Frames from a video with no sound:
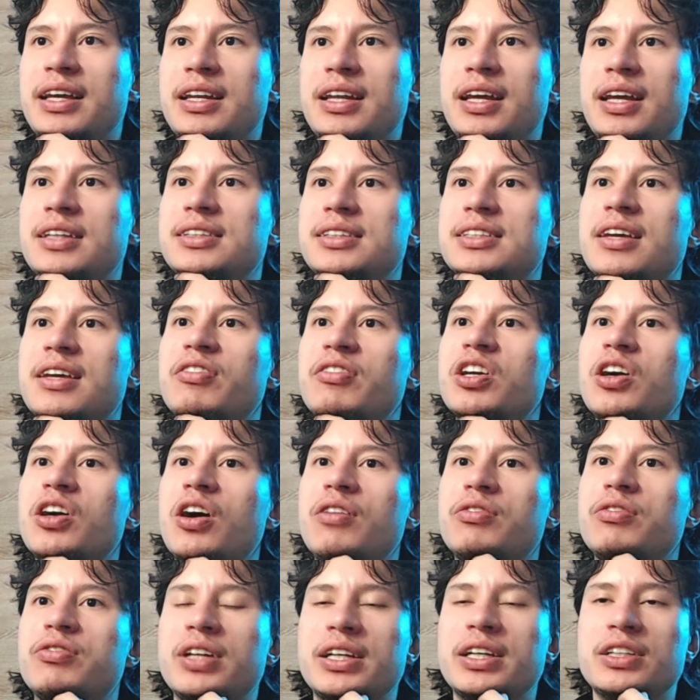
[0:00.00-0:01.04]
it's giving
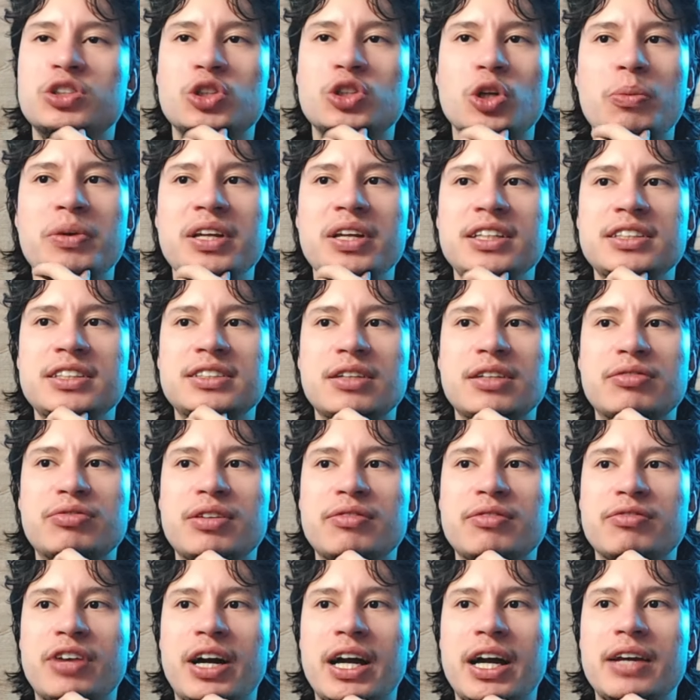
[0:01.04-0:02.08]
off like so many
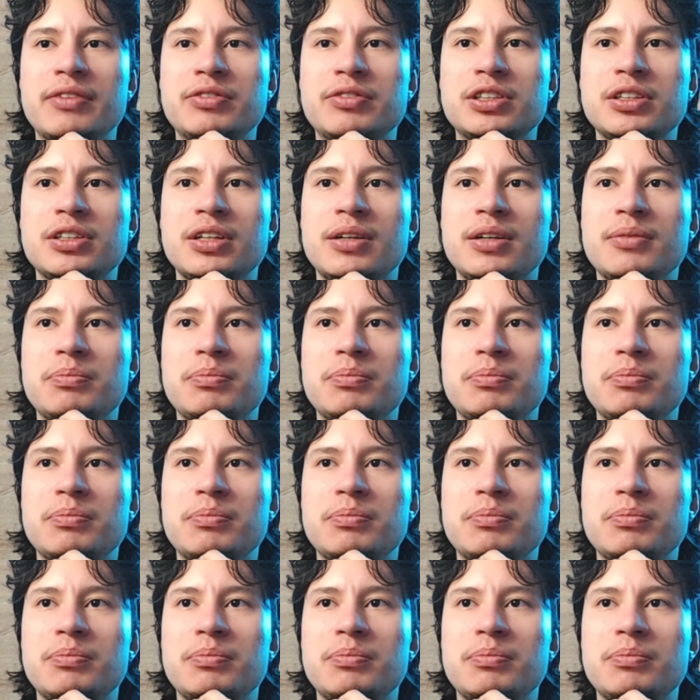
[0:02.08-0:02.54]
different vibes